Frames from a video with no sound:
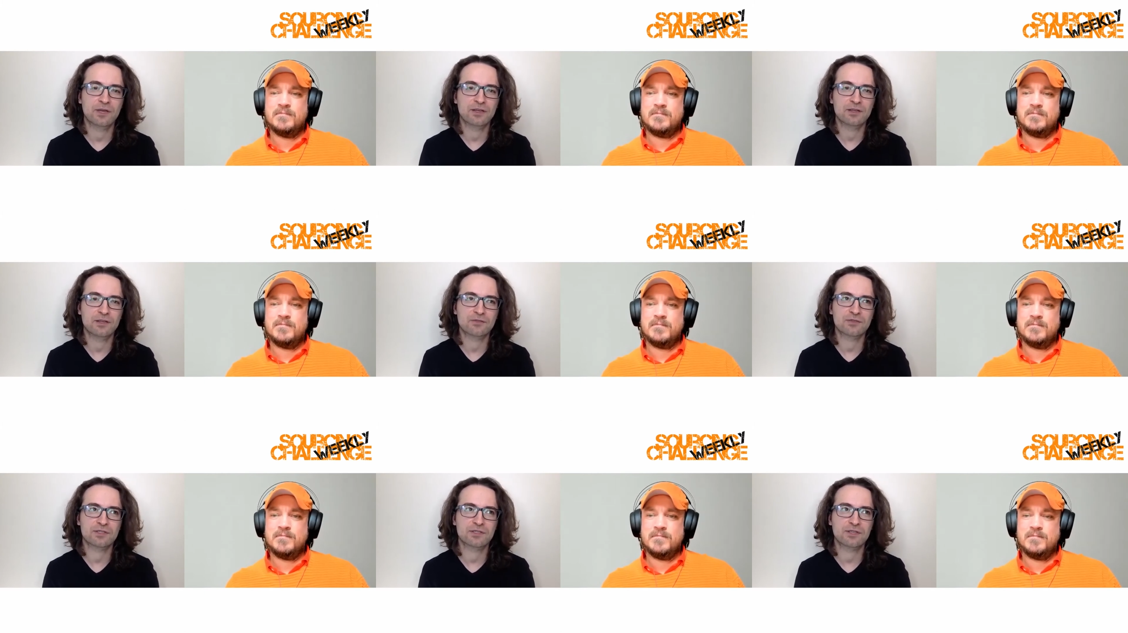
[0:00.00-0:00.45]

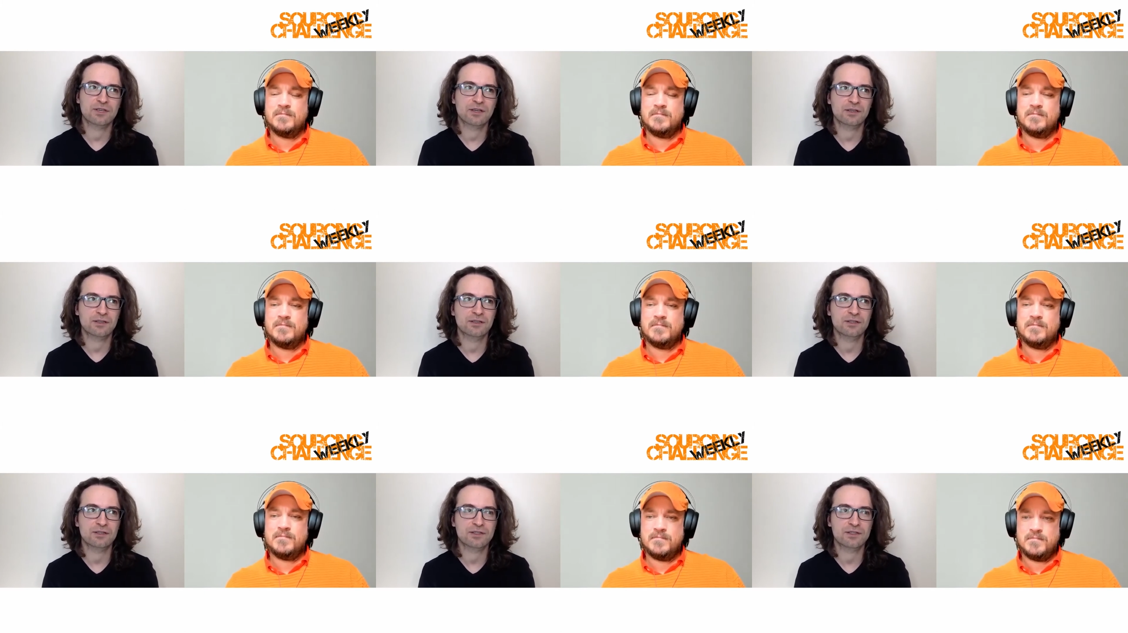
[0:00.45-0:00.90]

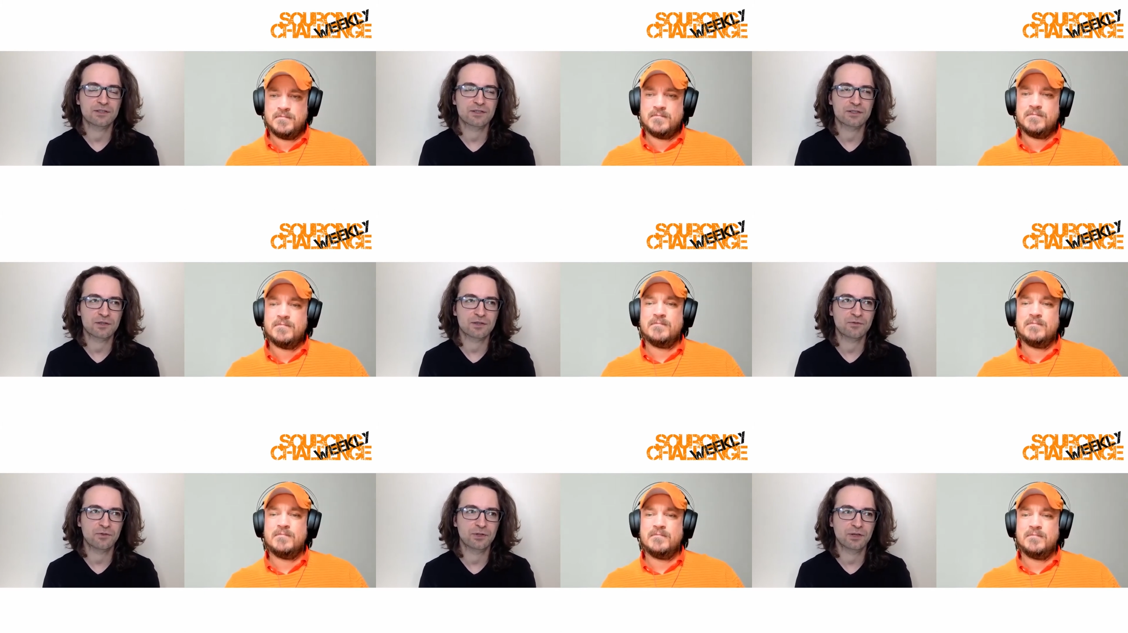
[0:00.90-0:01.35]
Speaker 1: interesting
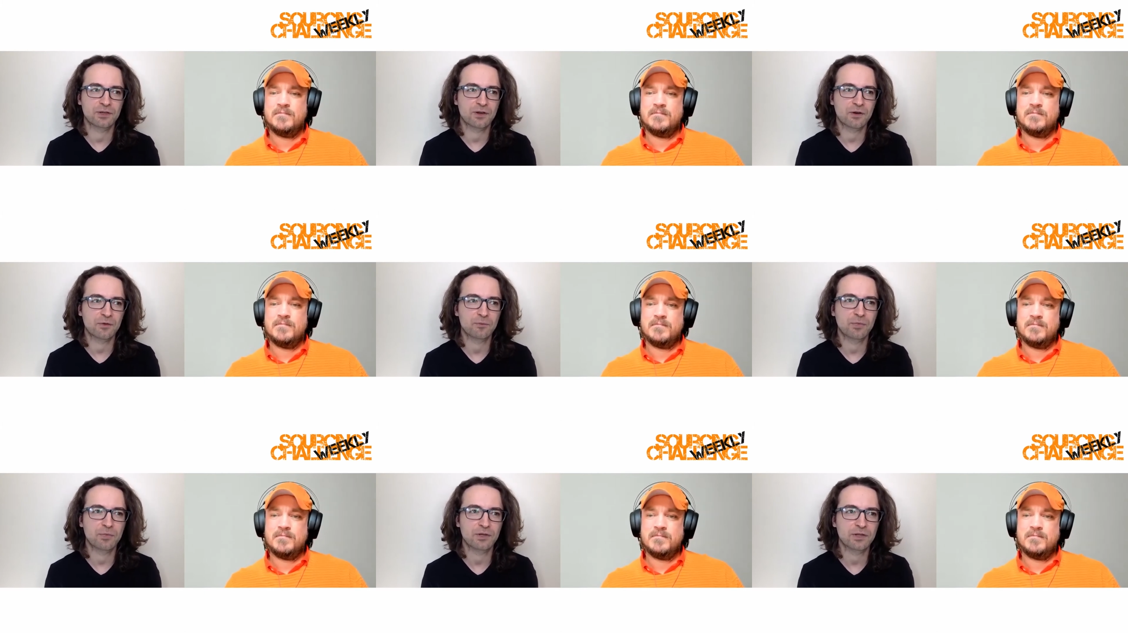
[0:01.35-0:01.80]
decision for the
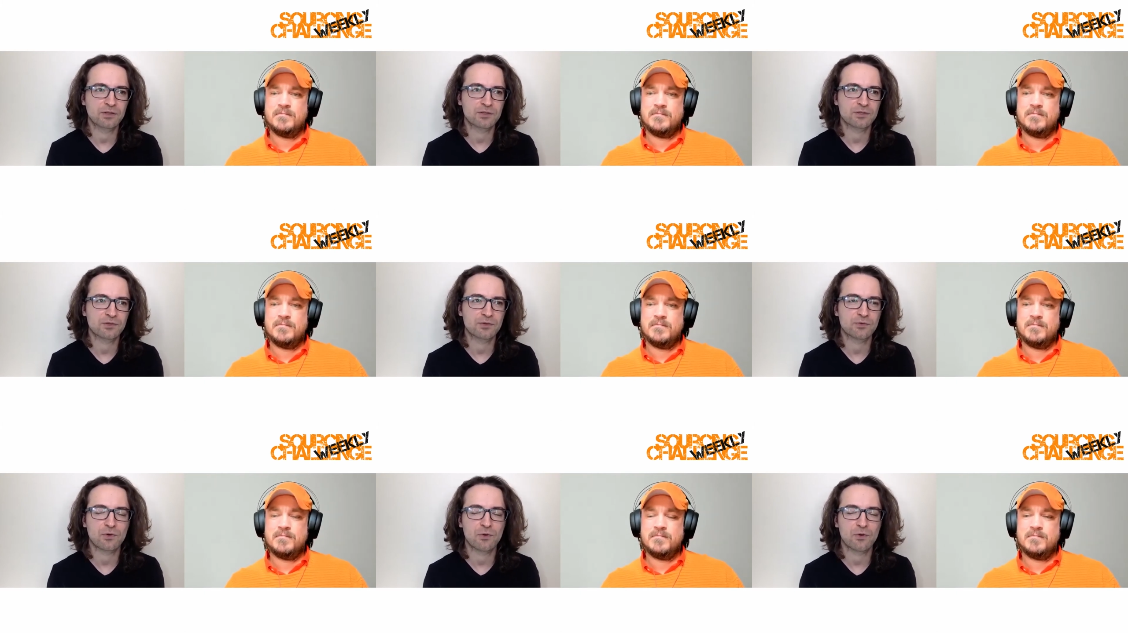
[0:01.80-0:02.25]
company
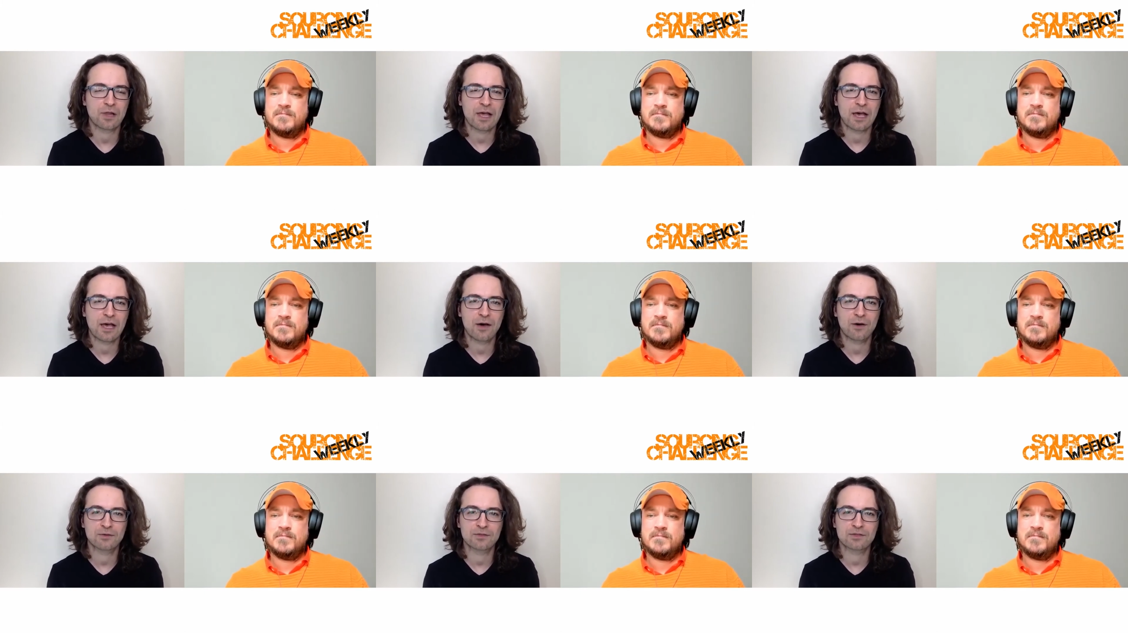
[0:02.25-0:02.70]
to roll
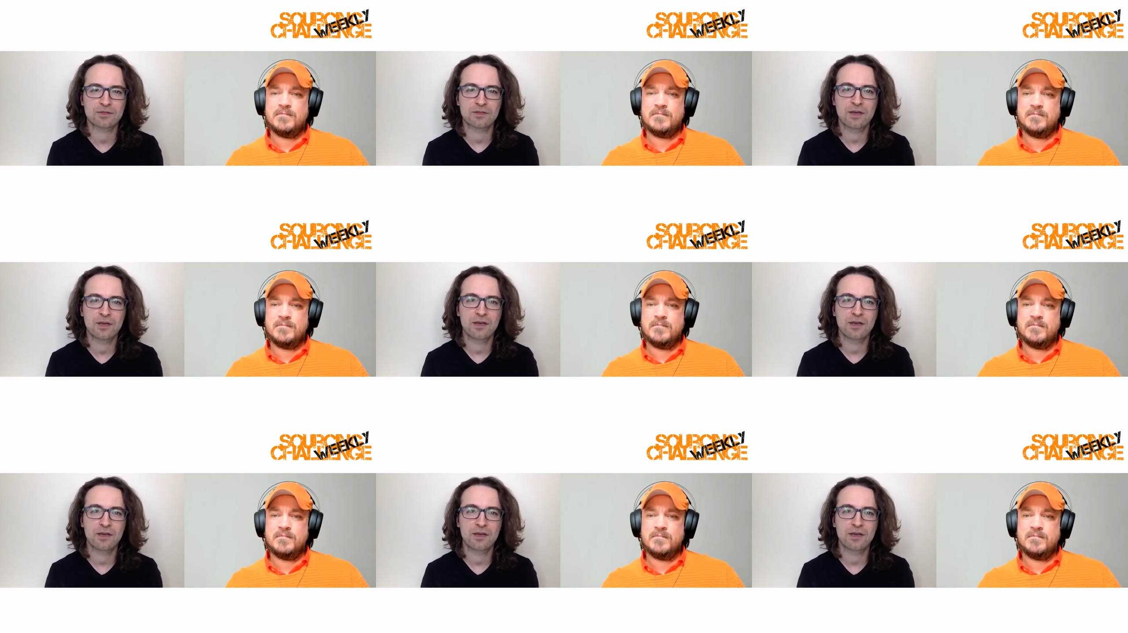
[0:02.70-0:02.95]
out